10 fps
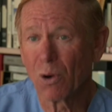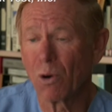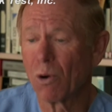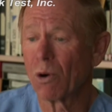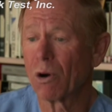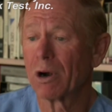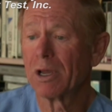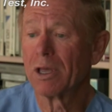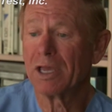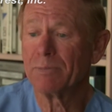Or
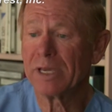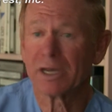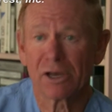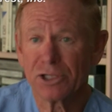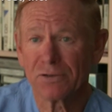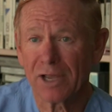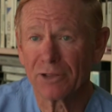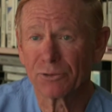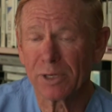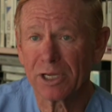because you've
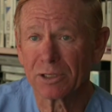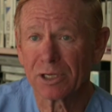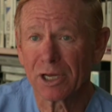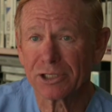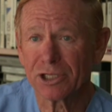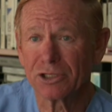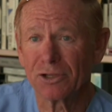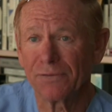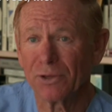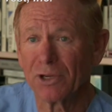had three concussions,
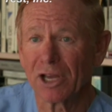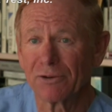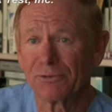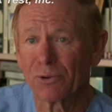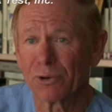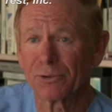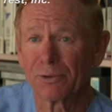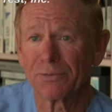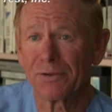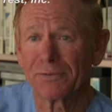if you get a fourth
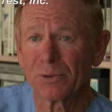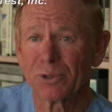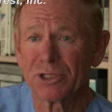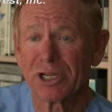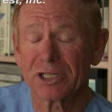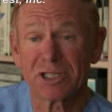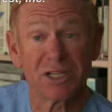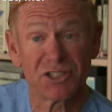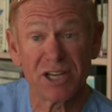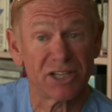or a fifth or a sixth,
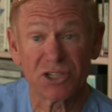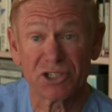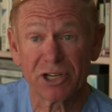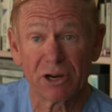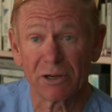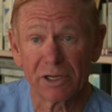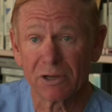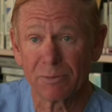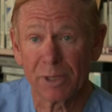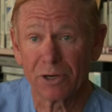it's necessarily
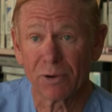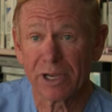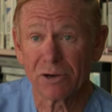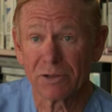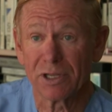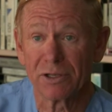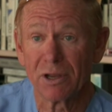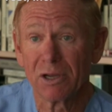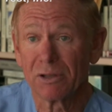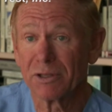going to be greater than
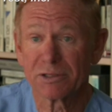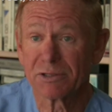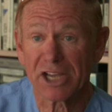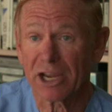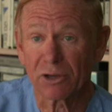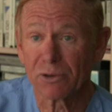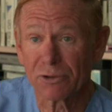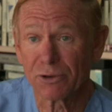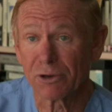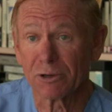the second or
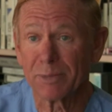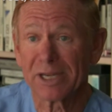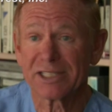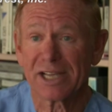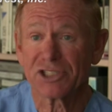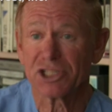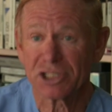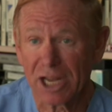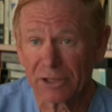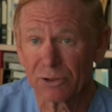third, because that's just
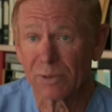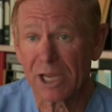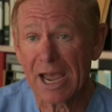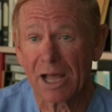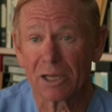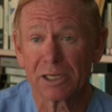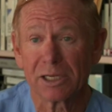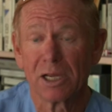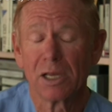not the reality.